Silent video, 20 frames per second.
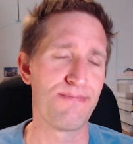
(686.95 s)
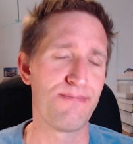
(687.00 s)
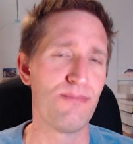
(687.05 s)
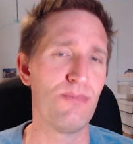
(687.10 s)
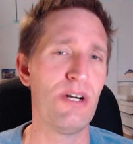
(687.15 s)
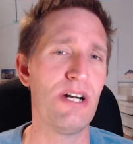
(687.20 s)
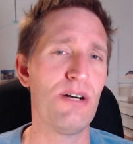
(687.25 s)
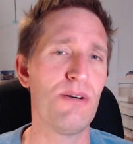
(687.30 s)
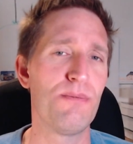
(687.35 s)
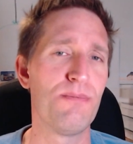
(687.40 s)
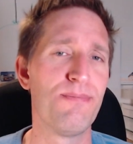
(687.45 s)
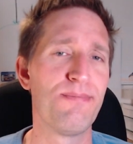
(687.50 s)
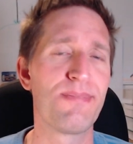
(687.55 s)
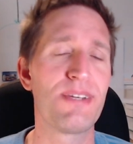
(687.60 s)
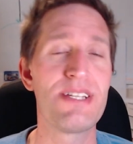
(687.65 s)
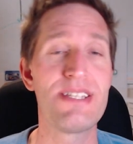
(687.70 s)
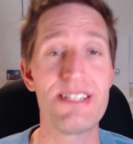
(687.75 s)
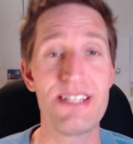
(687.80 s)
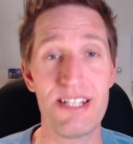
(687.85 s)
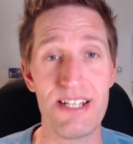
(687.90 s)
Well,
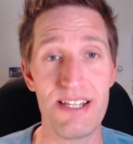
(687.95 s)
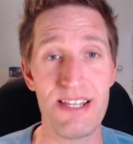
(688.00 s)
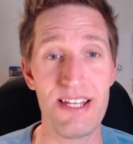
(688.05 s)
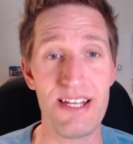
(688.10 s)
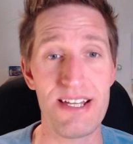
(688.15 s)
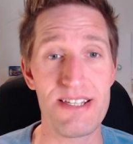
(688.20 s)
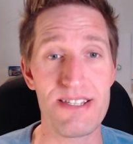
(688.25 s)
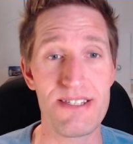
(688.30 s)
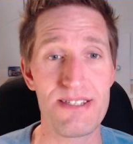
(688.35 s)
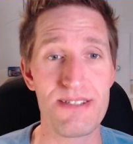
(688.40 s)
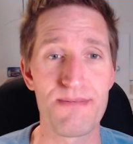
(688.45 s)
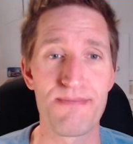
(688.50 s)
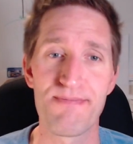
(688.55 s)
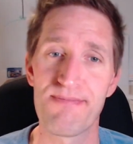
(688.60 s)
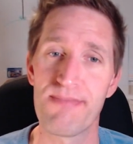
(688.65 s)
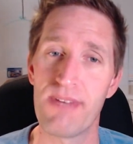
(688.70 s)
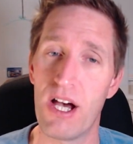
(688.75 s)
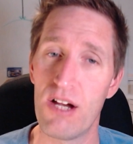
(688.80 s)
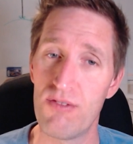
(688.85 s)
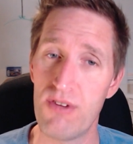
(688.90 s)
consider this.
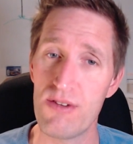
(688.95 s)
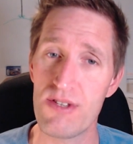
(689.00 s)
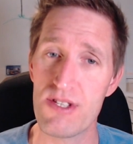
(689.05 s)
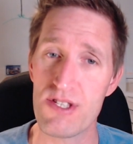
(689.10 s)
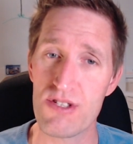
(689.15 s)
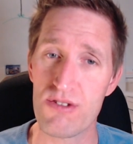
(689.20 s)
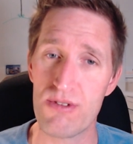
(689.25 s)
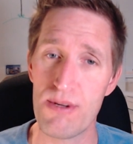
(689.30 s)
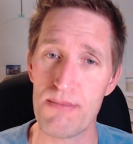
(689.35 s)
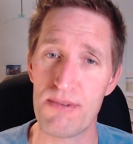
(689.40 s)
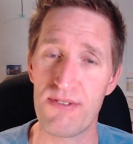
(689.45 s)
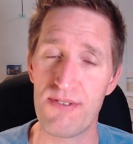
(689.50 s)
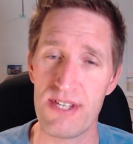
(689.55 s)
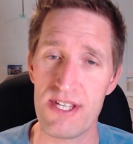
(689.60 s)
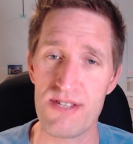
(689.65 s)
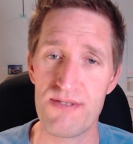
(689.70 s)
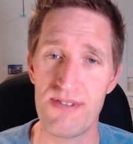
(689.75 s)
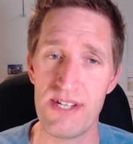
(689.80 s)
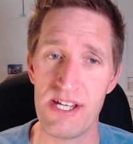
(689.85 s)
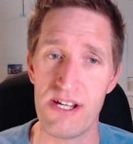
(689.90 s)
I wrote the script for
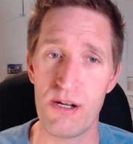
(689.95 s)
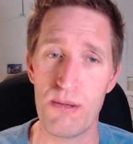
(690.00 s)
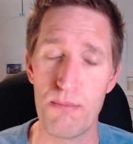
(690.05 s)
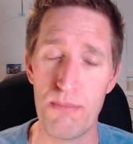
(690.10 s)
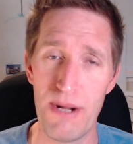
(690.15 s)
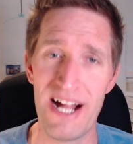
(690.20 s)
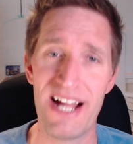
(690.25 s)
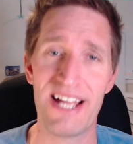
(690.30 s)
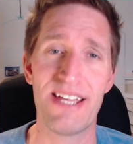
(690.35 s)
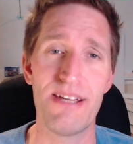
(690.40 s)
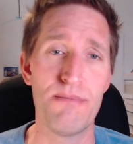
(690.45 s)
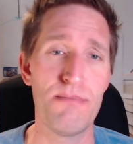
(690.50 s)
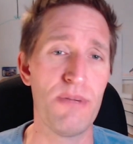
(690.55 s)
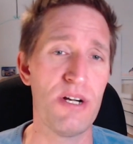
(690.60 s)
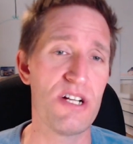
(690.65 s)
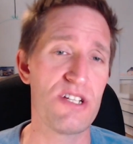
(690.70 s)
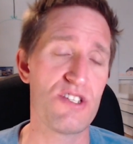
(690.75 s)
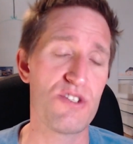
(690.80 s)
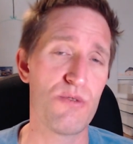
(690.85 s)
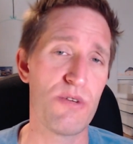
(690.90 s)
this video back in
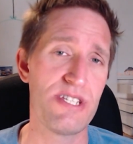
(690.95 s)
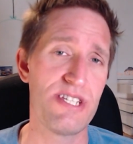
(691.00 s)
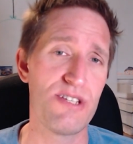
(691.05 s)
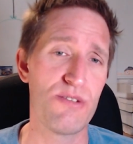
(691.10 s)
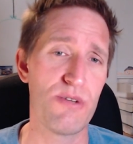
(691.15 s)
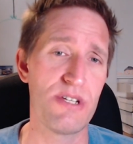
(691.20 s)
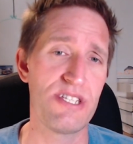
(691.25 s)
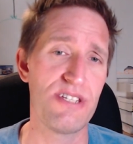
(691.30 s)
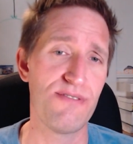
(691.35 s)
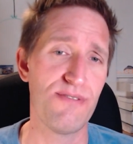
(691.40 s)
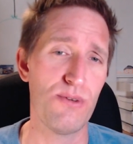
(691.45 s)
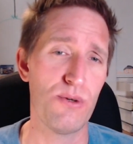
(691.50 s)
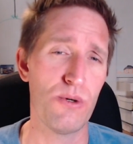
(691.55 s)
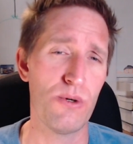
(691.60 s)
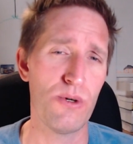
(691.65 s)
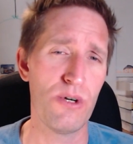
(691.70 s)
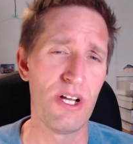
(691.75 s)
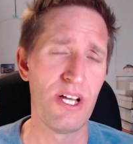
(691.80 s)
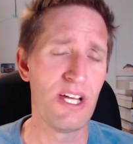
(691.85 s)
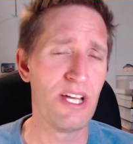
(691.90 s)
March
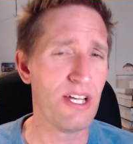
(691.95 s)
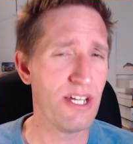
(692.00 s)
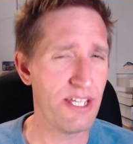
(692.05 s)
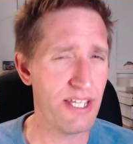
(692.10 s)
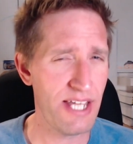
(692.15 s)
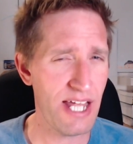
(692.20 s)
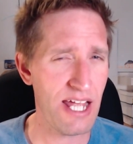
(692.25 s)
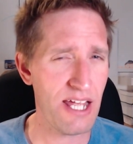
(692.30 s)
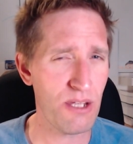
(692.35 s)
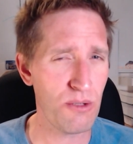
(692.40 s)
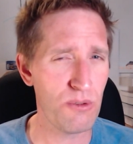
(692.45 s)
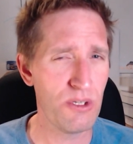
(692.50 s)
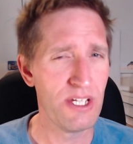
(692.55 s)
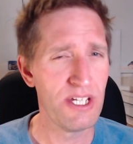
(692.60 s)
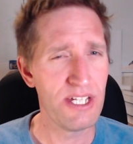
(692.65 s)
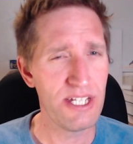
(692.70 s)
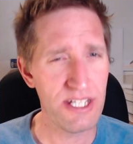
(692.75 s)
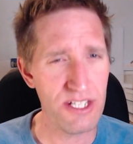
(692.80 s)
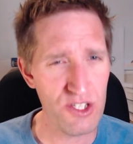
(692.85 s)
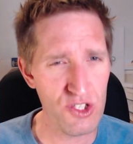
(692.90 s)
2024, and now,
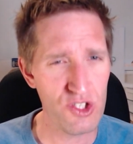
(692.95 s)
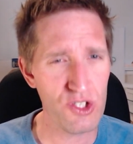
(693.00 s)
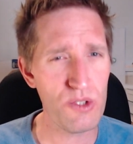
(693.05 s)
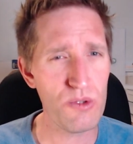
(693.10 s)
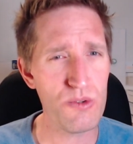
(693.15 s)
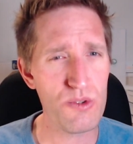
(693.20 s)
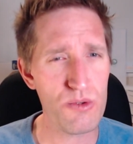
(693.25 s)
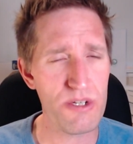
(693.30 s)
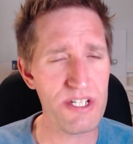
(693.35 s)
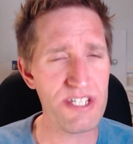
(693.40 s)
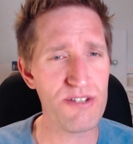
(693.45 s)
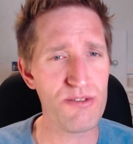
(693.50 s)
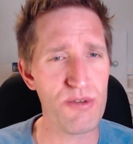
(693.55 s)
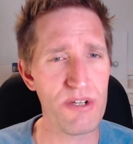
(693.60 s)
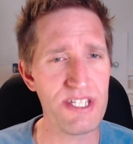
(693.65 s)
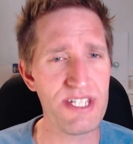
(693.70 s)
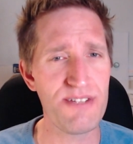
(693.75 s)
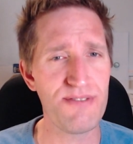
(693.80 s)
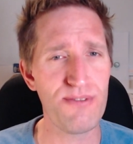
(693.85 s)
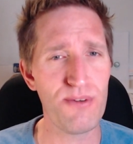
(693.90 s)
in June
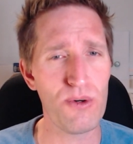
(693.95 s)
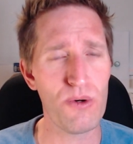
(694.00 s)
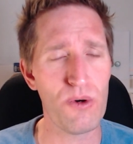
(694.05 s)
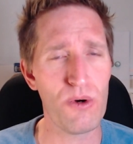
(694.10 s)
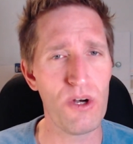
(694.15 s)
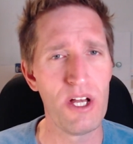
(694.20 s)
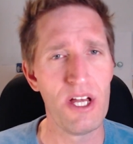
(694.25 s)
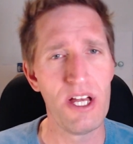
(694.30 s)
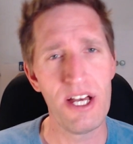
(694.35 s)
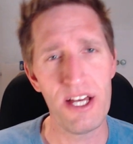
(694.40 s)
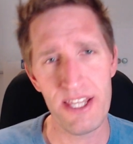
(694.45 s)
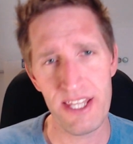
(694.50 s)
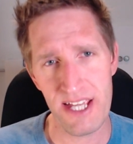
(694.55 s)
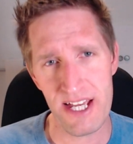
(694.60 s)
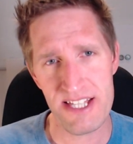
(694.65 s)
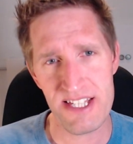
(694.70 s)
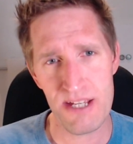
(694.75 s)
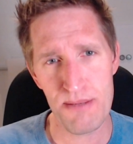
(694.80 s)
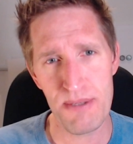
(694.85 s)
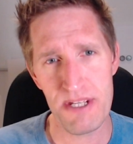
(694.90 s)
2024, at
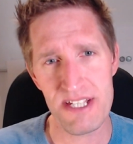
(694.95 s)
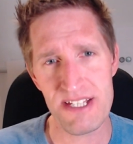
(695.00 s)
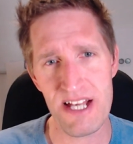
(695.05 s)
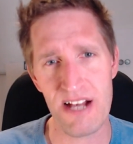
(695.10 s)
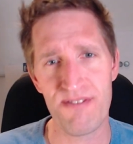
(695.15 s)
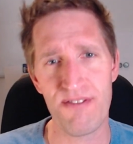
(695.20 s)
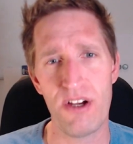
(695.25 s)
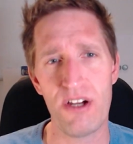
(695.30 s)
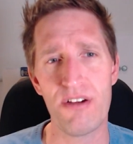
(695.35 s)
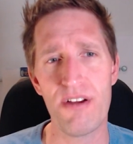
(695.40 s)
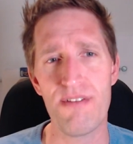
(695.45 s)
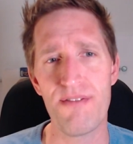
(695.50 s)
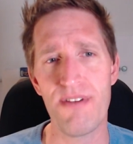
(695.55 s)
the SAP Sapphire